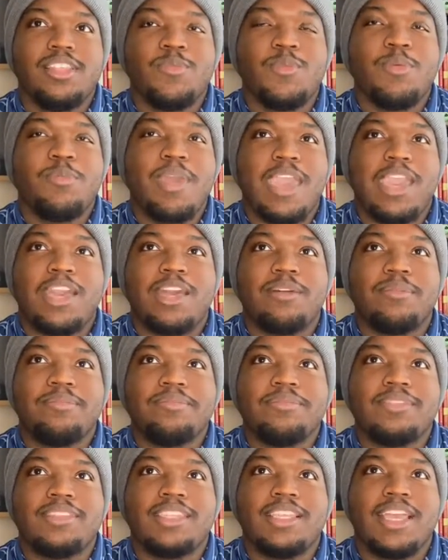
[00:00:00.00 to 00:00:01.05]
Let me back up.
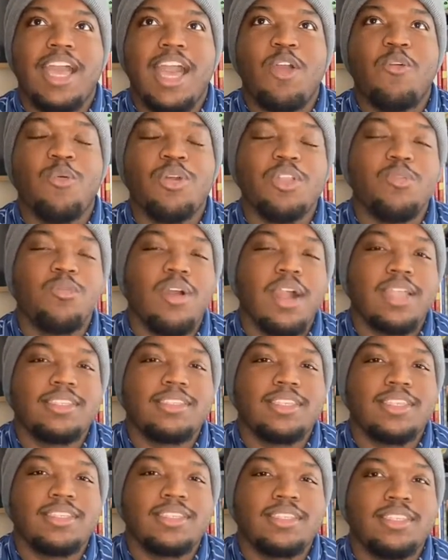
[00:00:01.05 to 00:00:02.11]
I would have
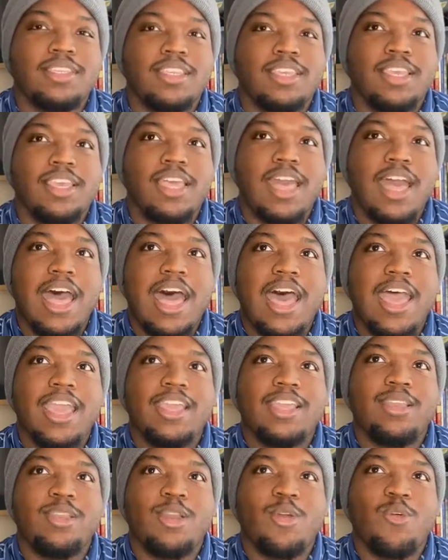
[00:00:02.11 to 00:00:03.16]
watched this.
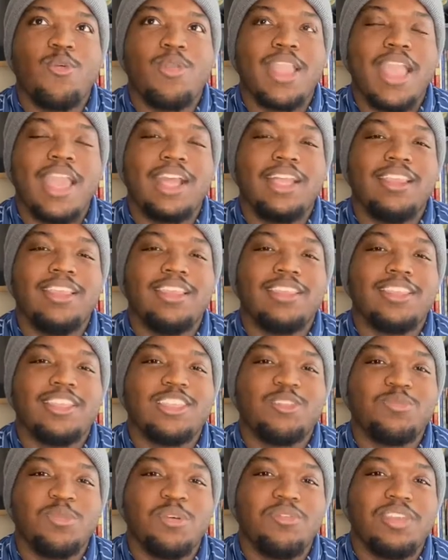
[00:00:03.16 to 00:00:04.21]
I When I clicked
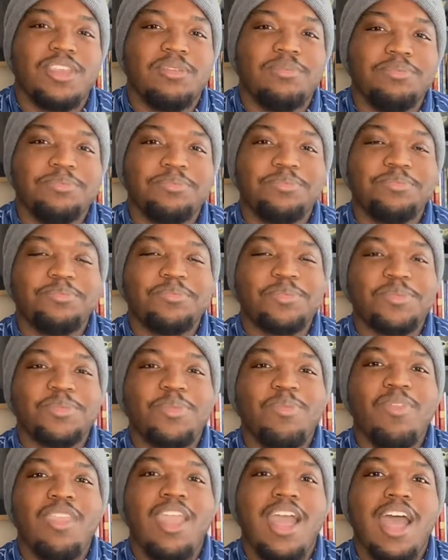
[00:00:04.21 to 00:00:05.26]
this movie,
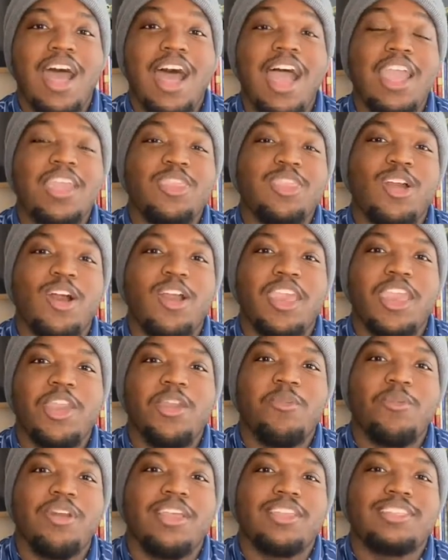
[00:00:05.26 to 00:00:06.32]
I thought it
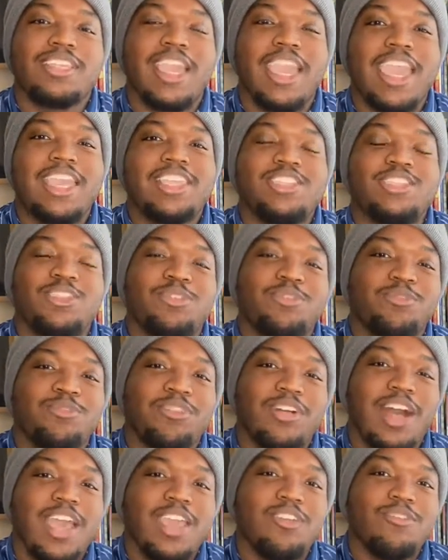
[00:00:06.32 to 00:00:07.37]
was a
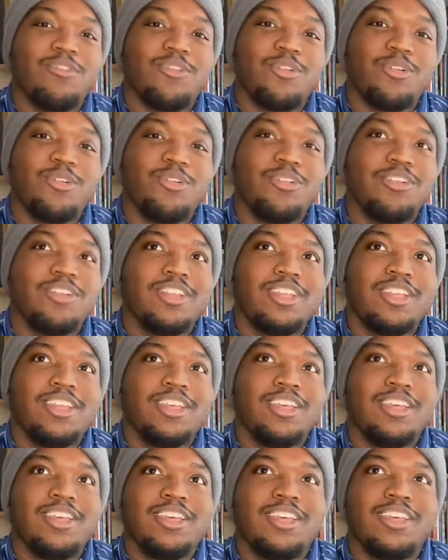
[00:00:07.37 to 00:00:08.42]
survival
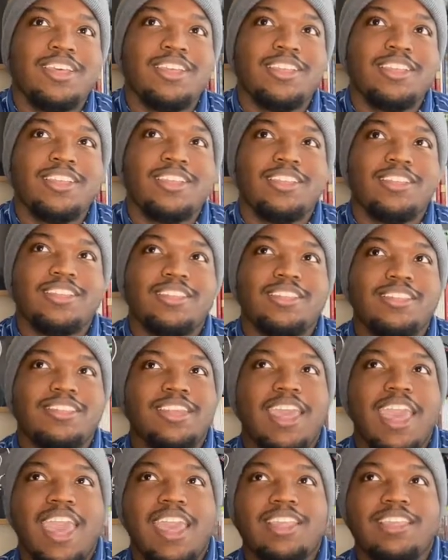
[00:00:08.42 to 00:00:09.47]

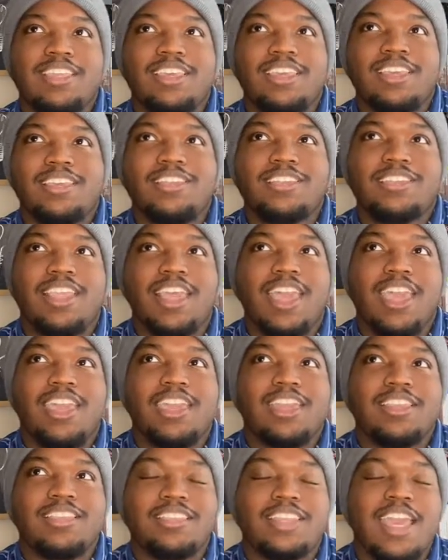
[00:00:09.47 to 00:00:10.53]
tactics
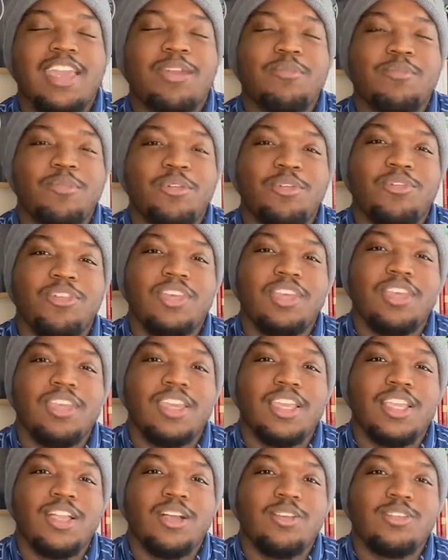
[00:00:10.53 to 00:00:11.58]
like type movie,
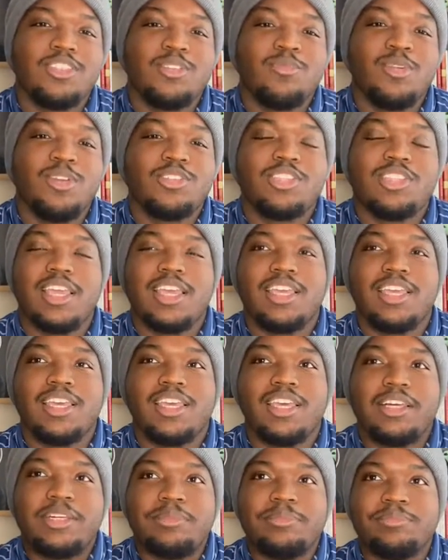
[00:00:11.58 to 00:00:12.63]
you know, similar to like
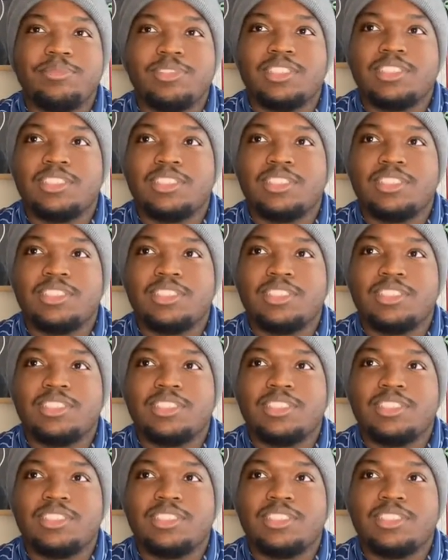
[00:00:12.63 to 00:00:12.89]
um